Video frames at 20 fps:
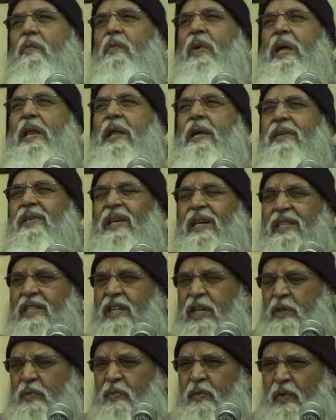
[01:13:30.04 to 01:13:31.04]
very
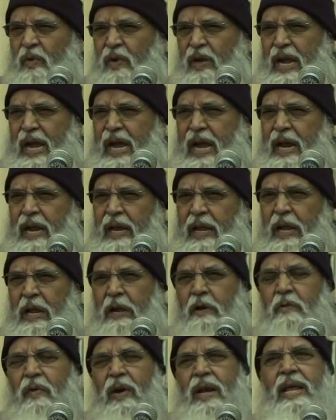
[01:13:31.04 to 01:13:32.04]
successful and
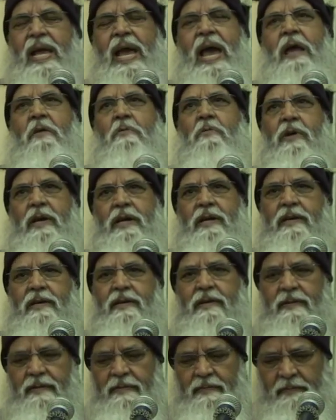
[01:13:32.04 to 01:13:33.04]
equally arrogant.